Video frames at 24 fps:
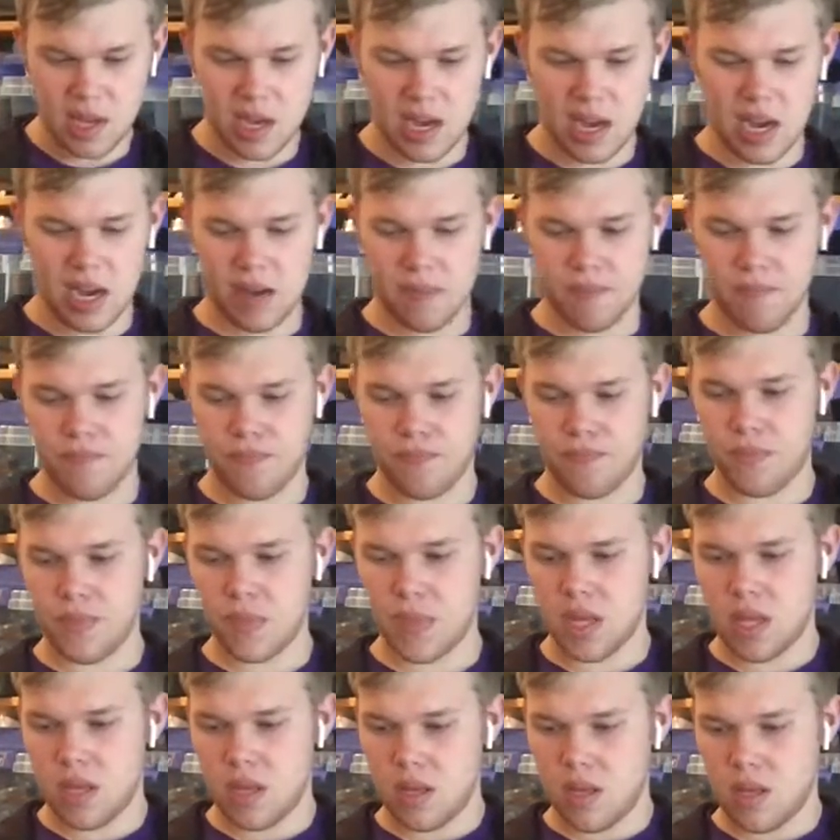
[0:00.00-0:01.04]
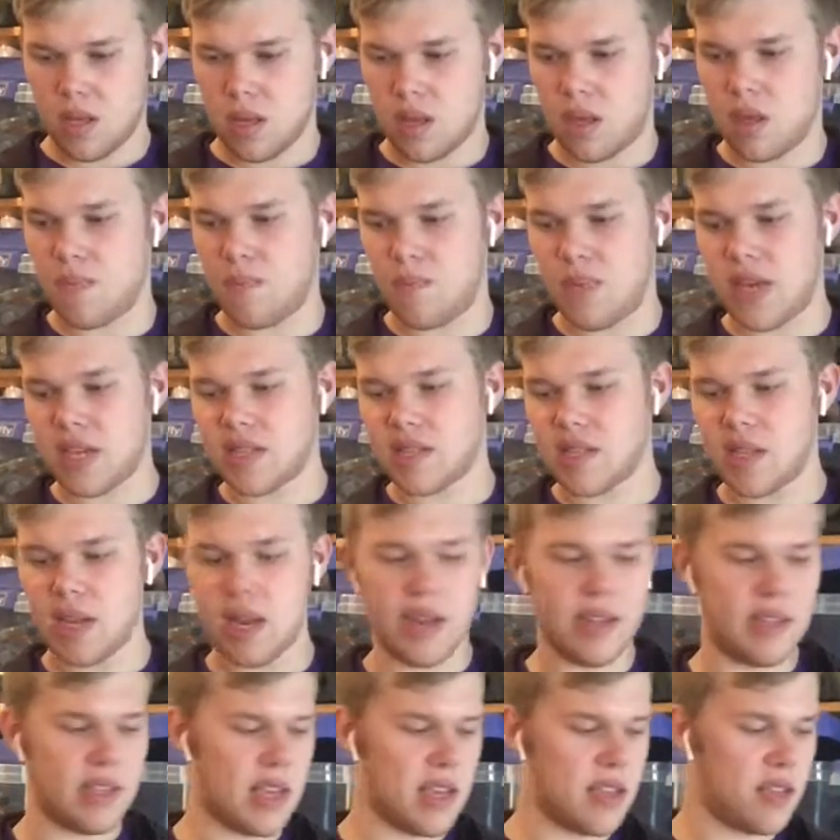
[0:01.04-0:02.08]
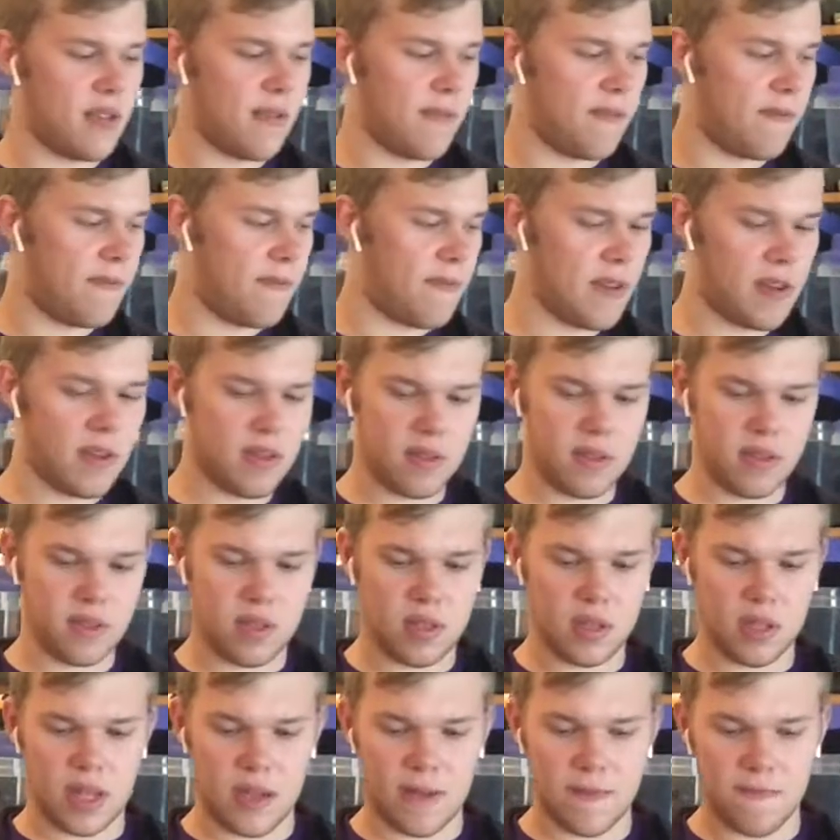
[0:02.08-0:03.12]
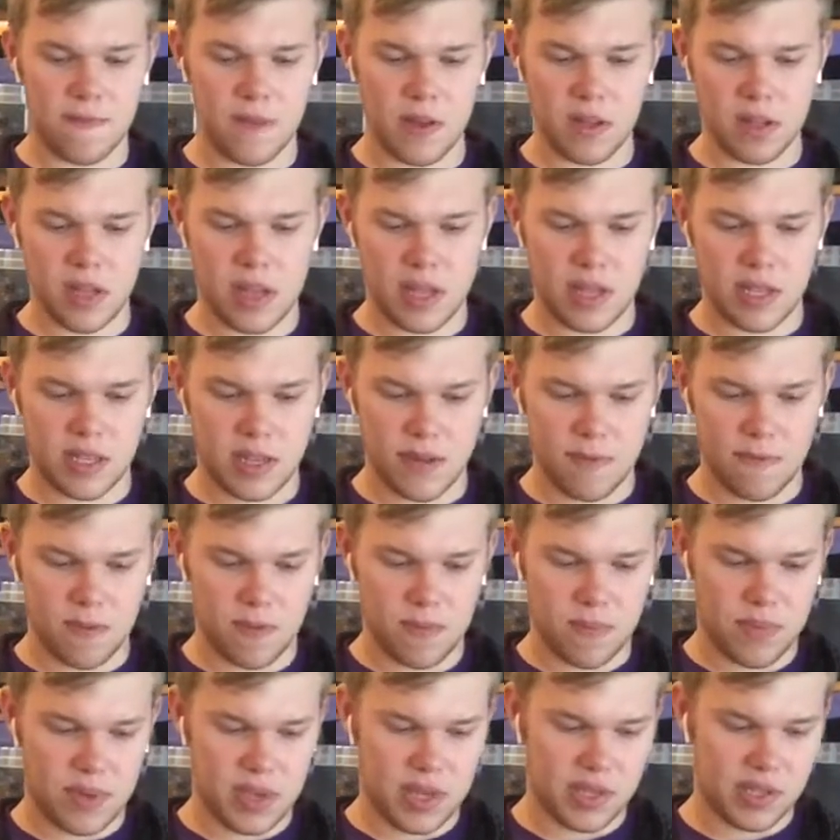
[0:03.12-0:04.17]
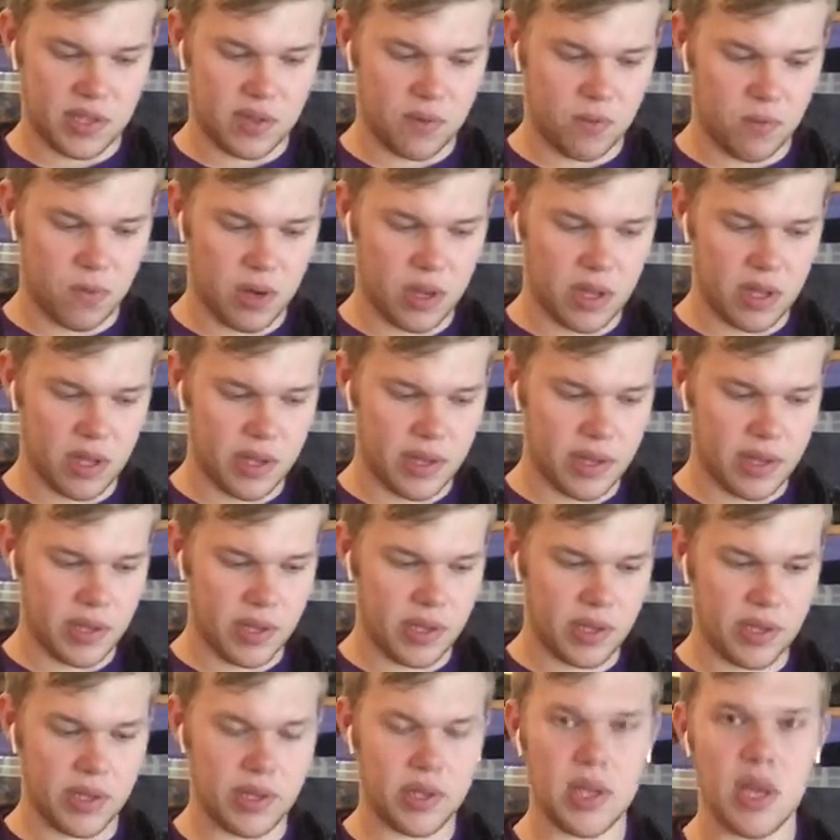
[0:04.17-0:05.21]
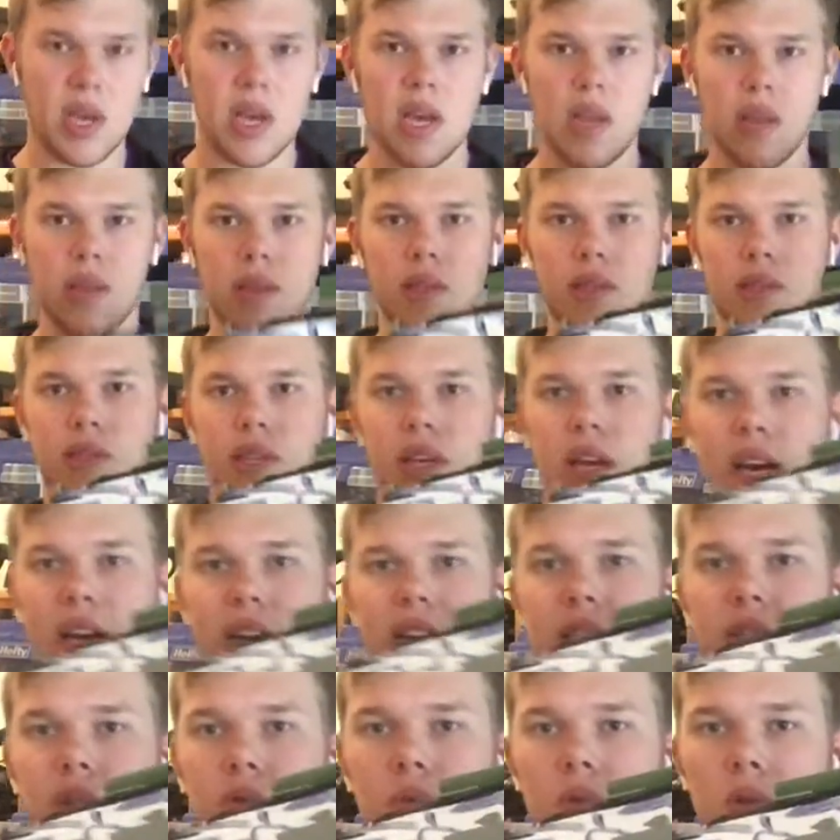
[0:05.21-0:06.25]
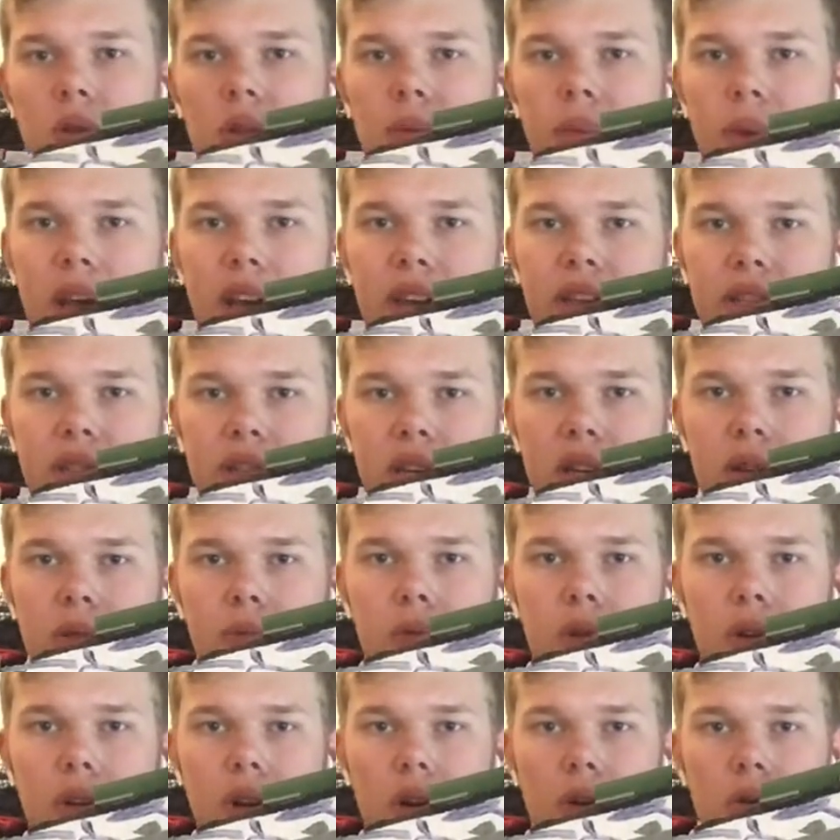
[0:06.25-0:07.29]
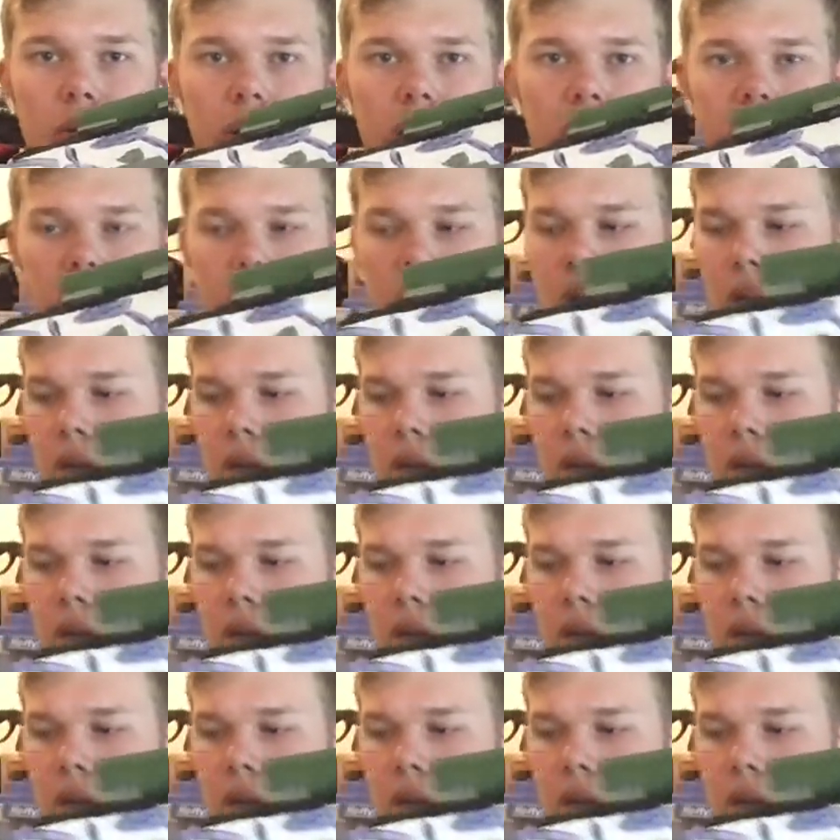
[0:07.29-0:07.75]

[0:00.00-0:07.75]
The best that I did to fill in different bits was the sides where the magazine would go in,